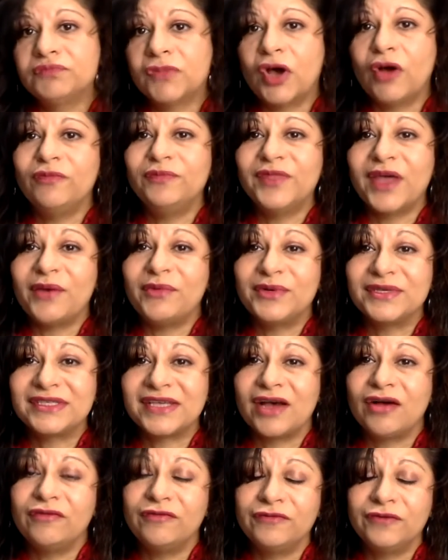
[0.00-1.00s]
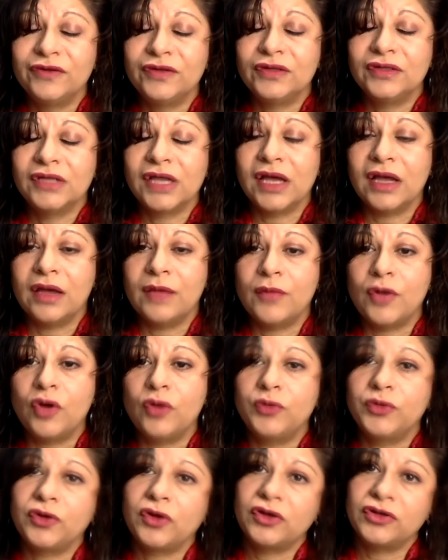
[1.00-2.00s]
hope that was helpful.
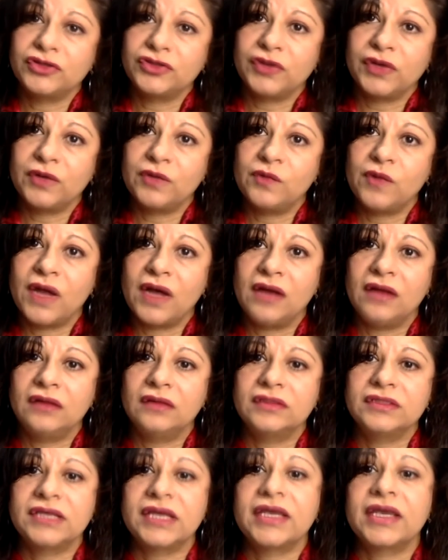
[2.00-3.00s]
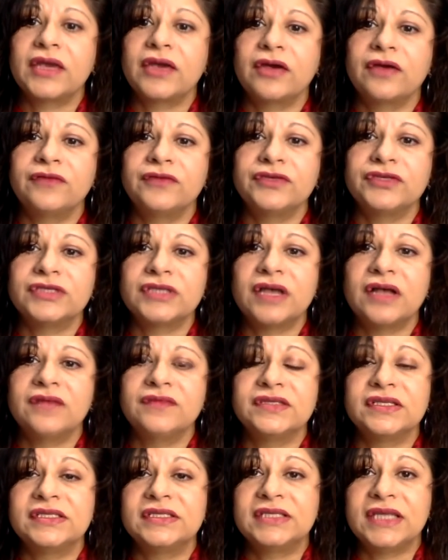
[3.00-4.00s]
Hope you're all doing well. Take care of yourselves
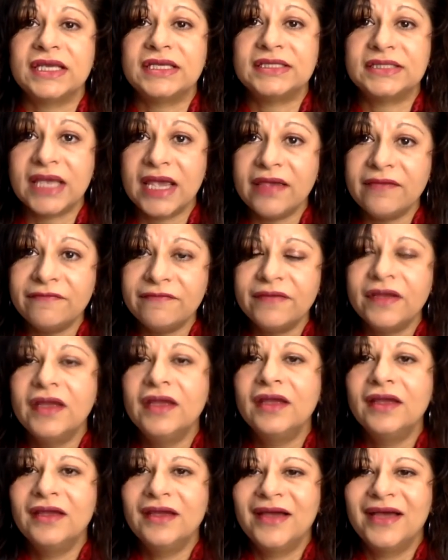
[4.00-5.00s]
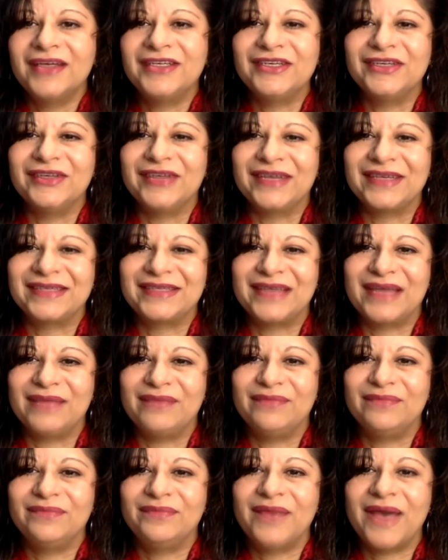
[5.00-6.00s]
and stay safe. Until next time.
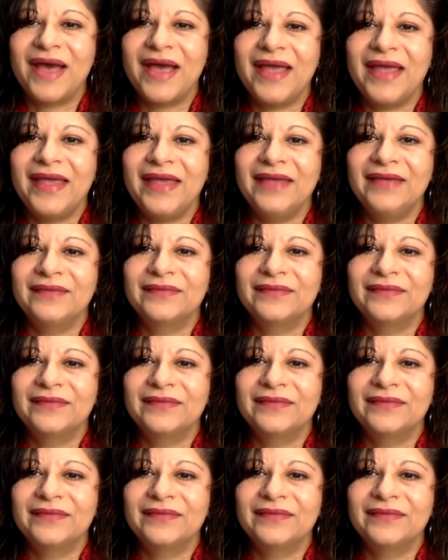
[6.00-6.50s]
Bye.